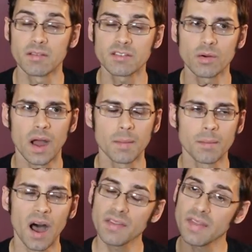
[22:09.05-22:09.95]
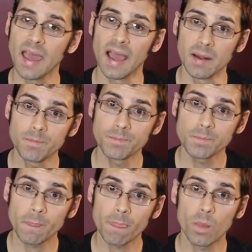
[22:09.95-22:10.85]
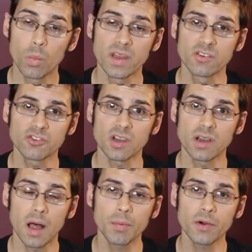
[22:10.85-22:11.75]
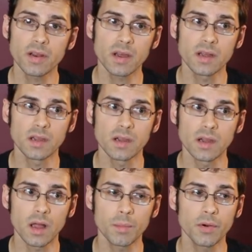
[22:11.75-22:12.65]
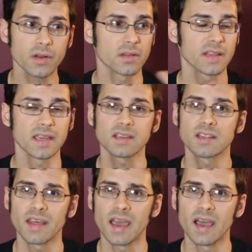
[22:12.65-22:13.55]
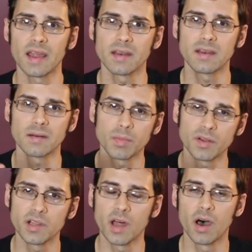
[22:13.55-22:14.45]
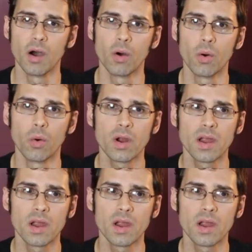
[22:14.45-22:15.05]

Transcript: So I'm on that, which I'll put a link to that below.